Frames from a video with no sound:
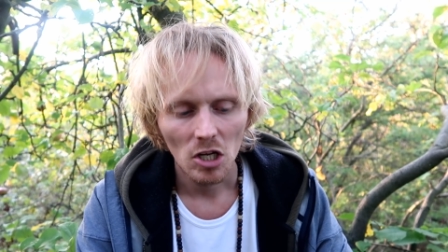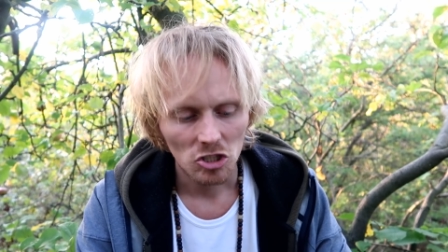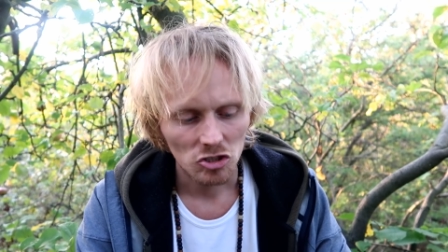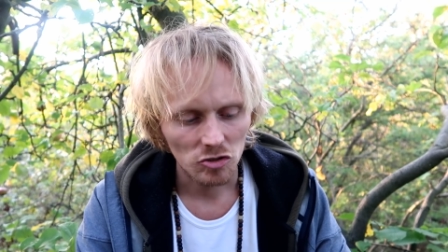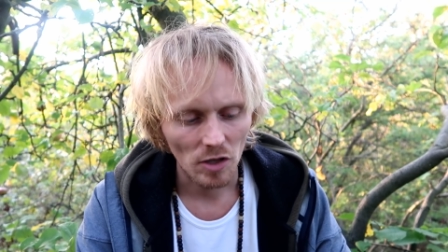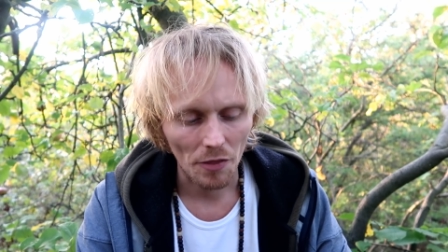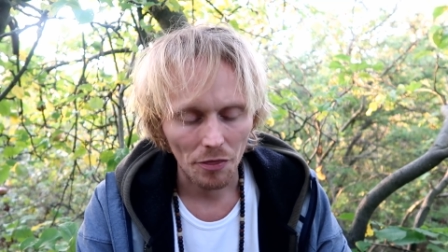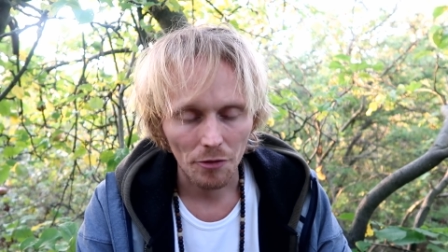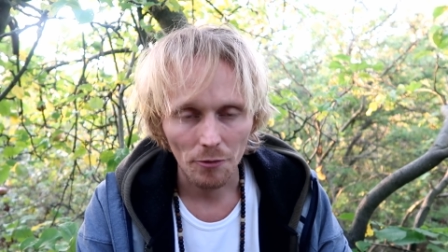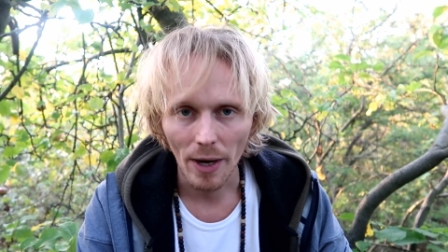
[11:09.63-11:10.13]

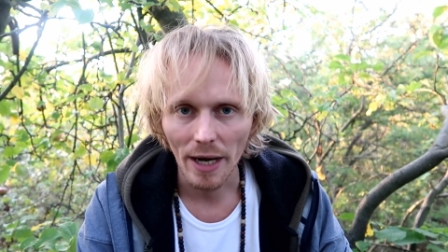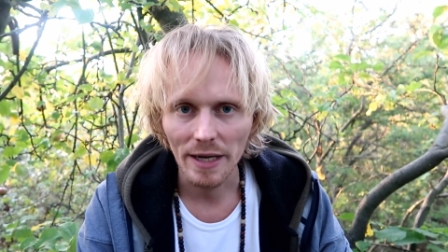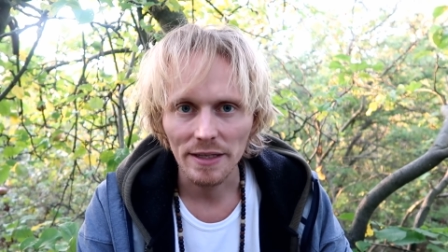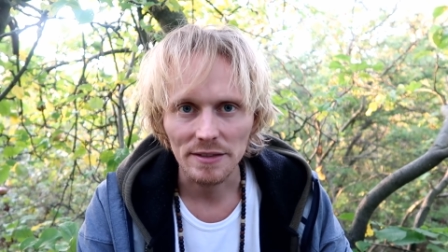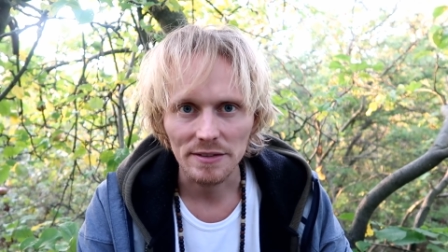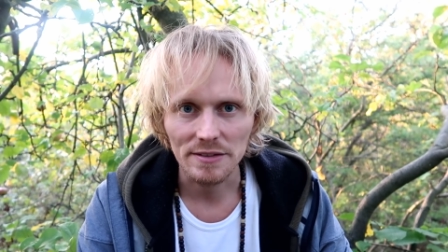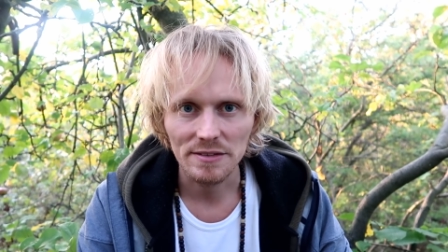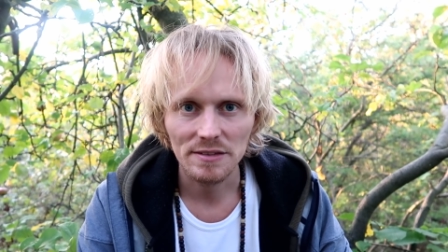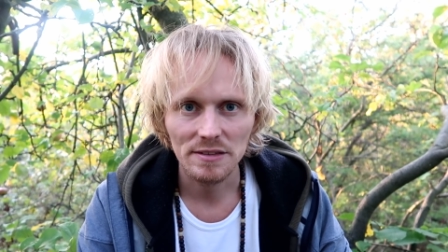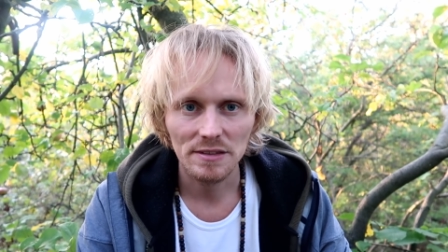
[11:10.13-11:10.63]
So
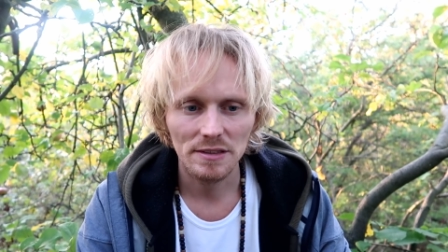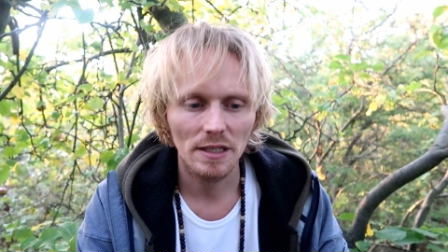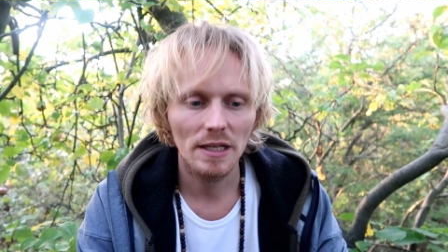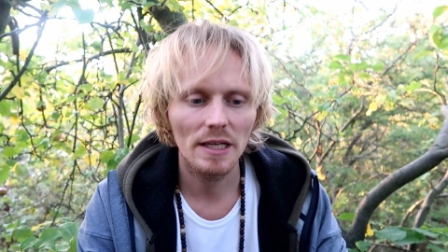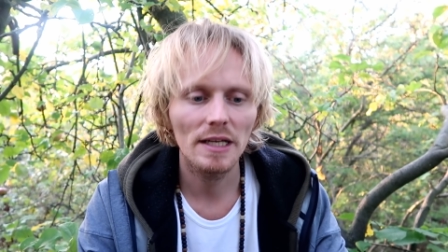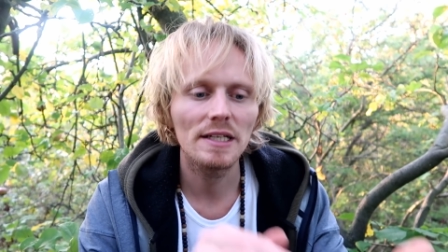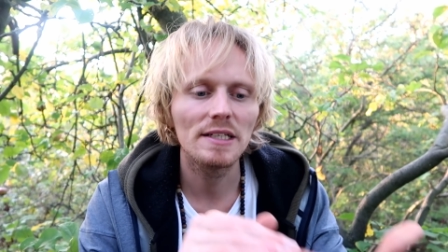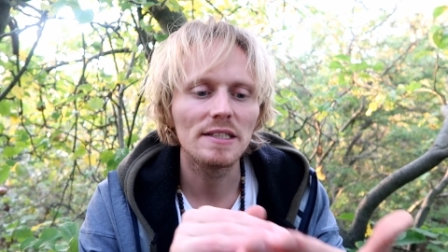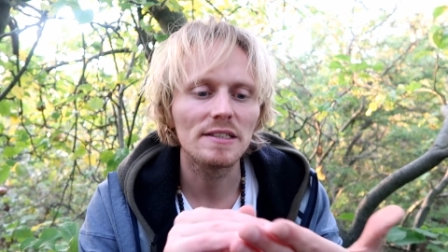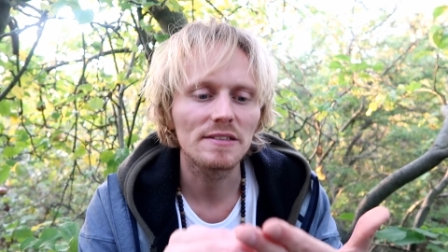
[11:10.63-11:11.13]
arthritis
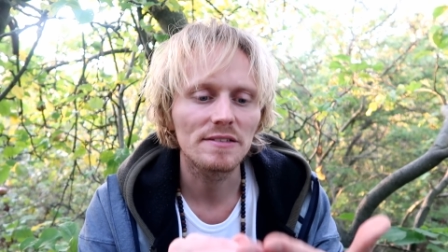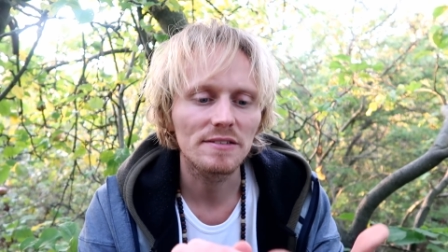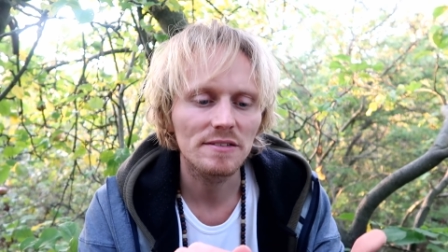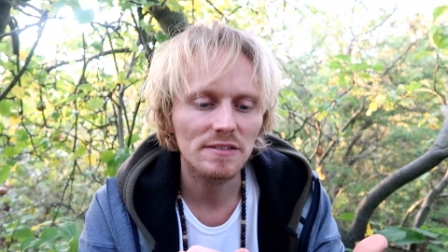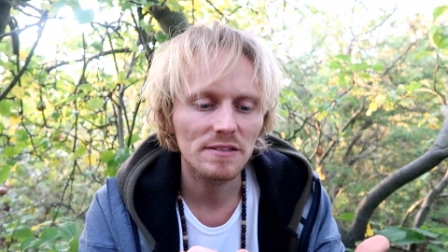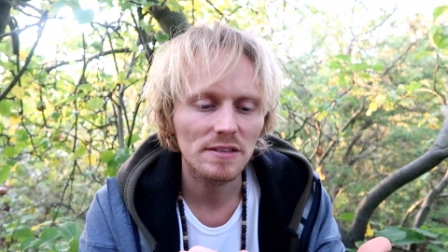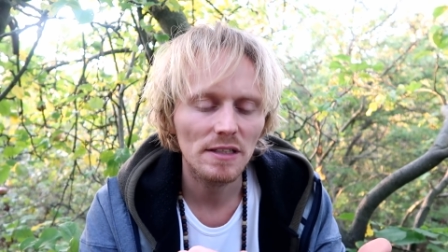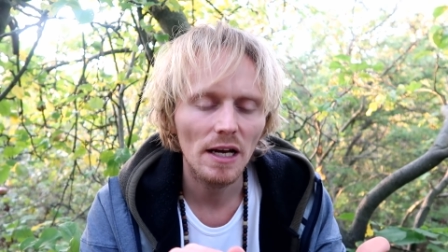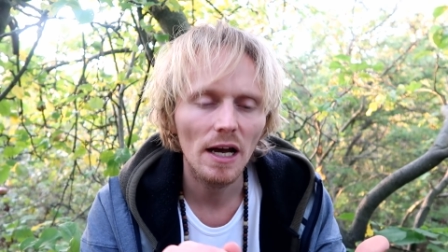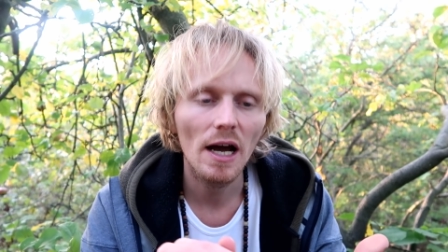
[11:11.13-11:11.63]

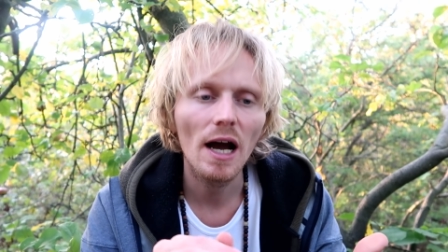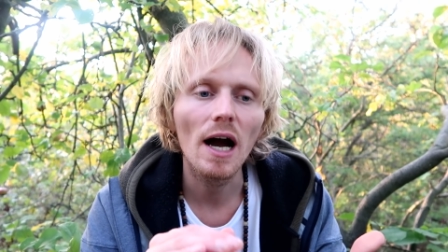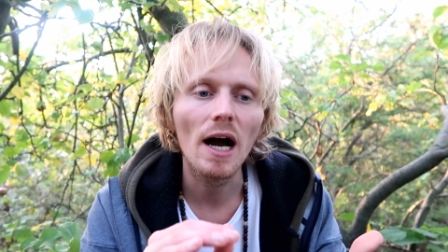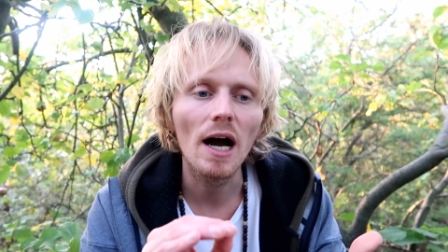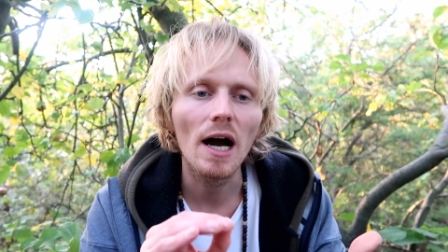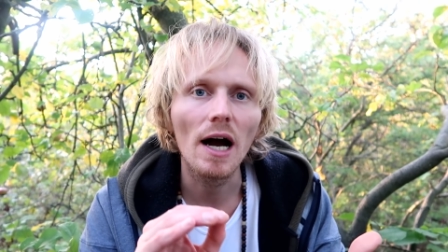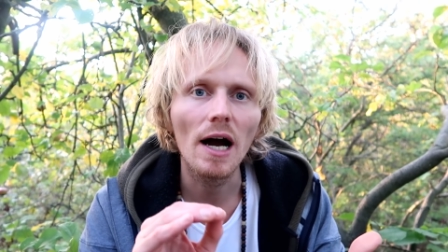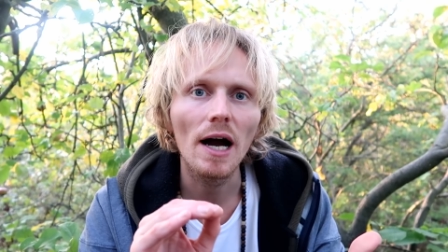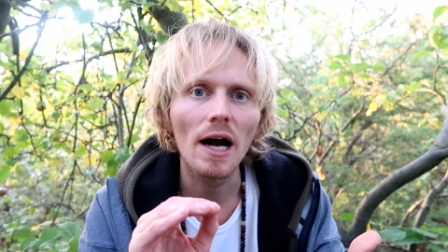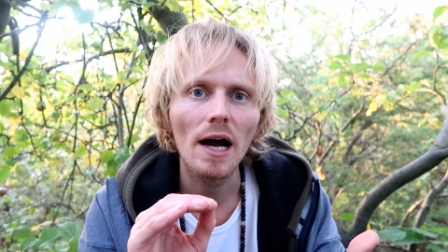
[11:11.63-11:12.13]
is
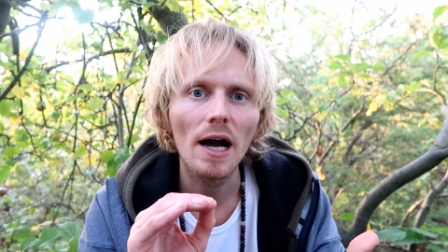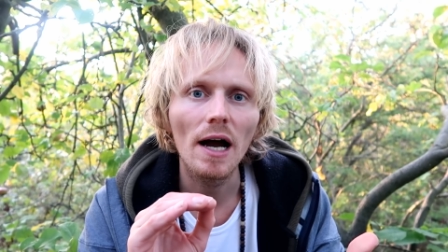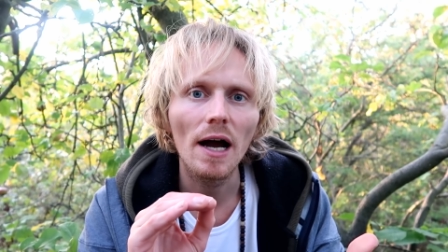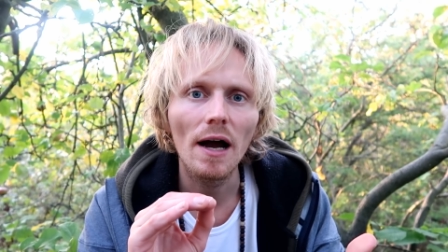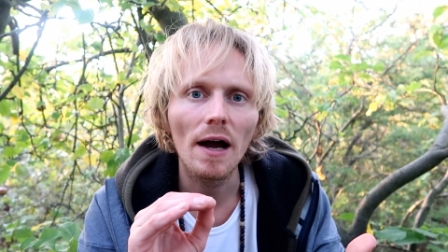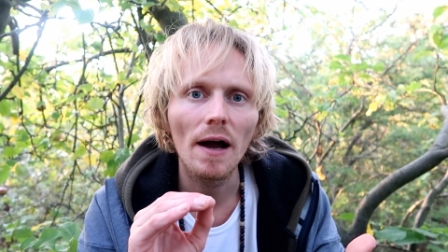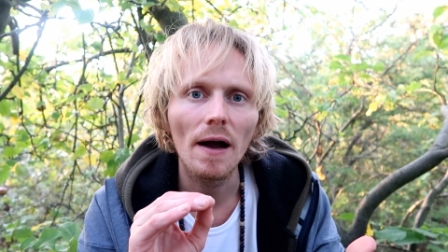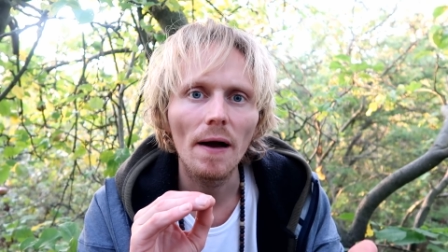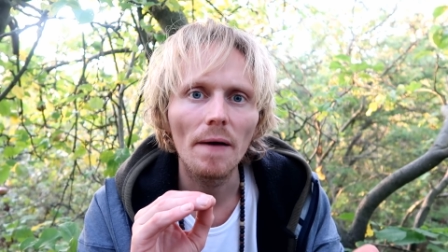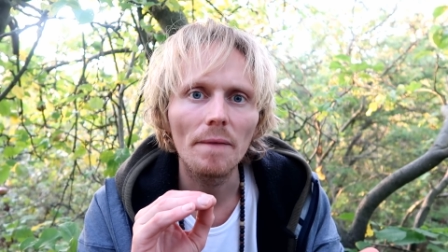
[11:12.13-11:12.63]

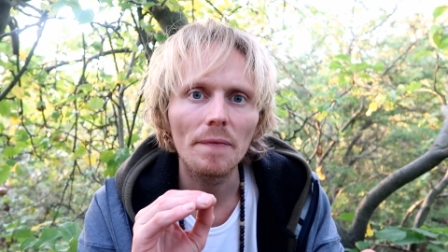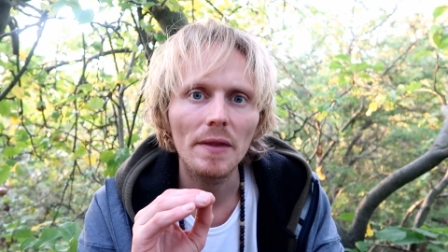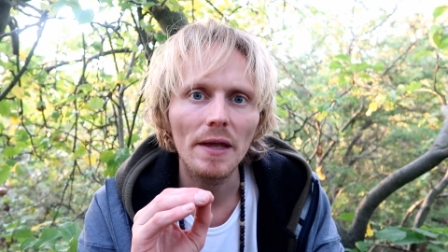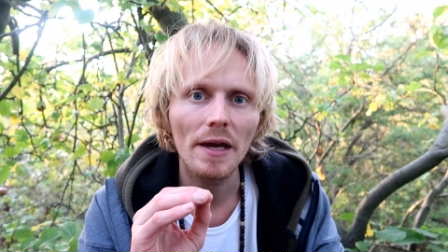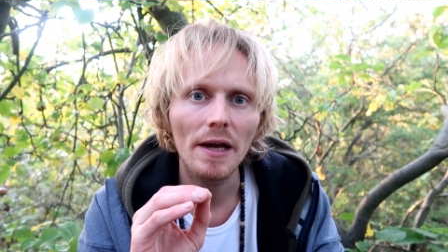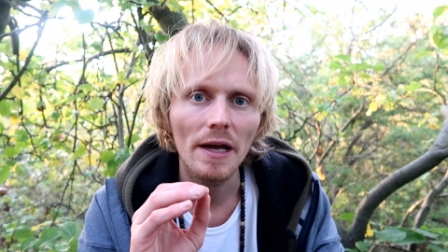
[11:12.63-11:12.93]
an